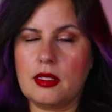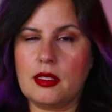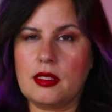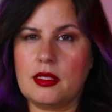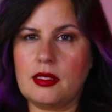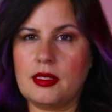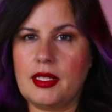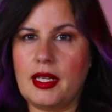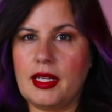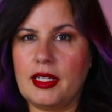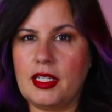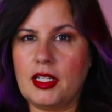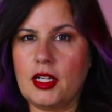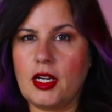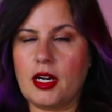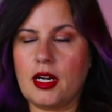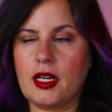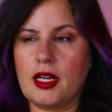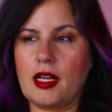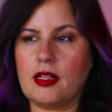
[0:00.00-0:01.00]
is standing
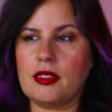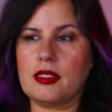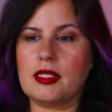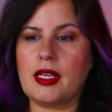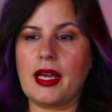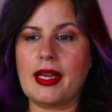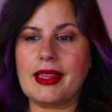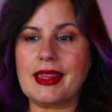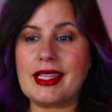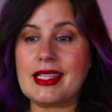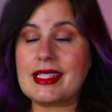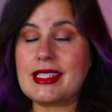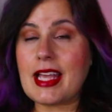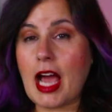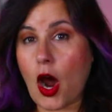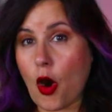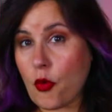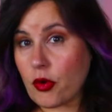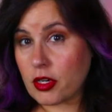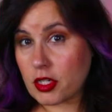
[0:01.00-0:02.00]
guard outside the
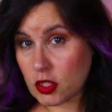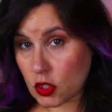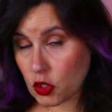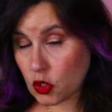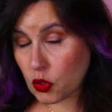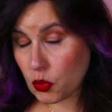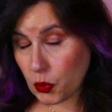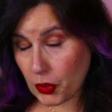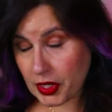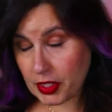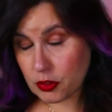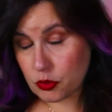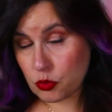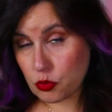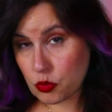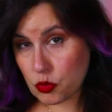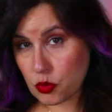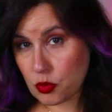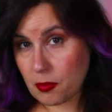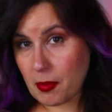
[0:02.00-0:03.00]
Dowager Queen's
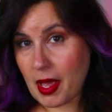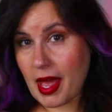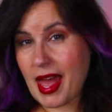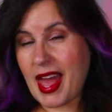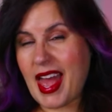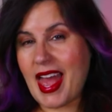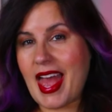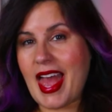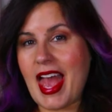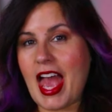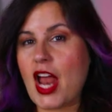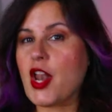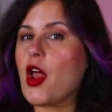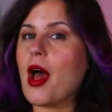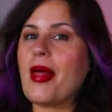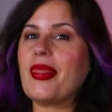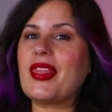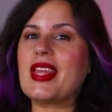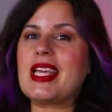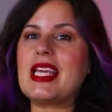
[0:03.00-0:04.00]
room and
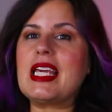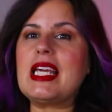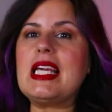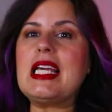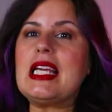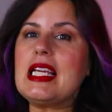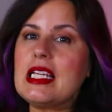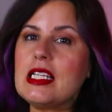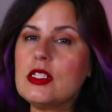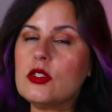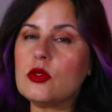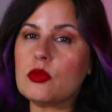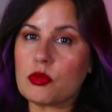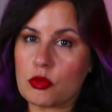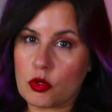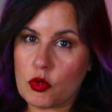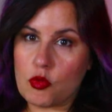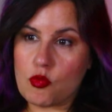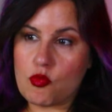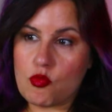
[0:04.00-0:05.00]
not the
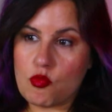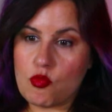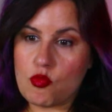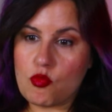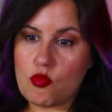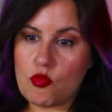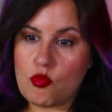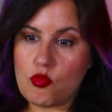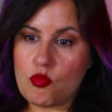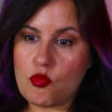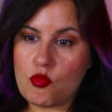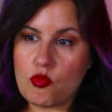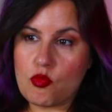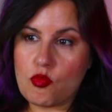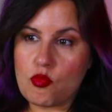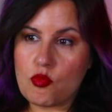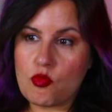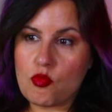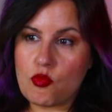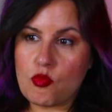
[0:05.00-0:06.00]
King's room.
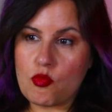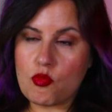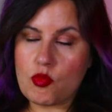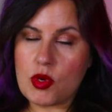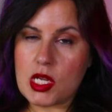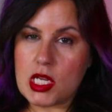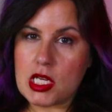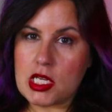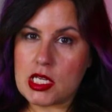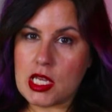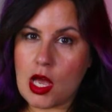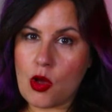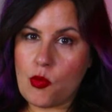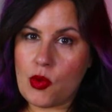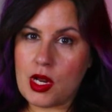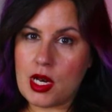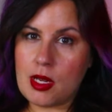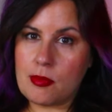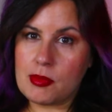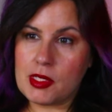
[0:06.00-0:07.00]
Is that
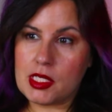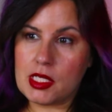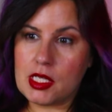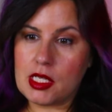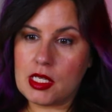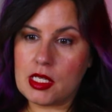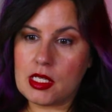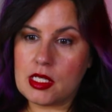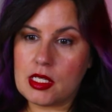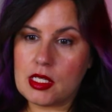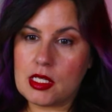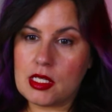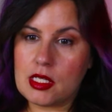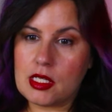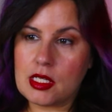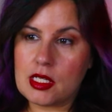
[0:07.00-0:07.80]
what I'm seeing?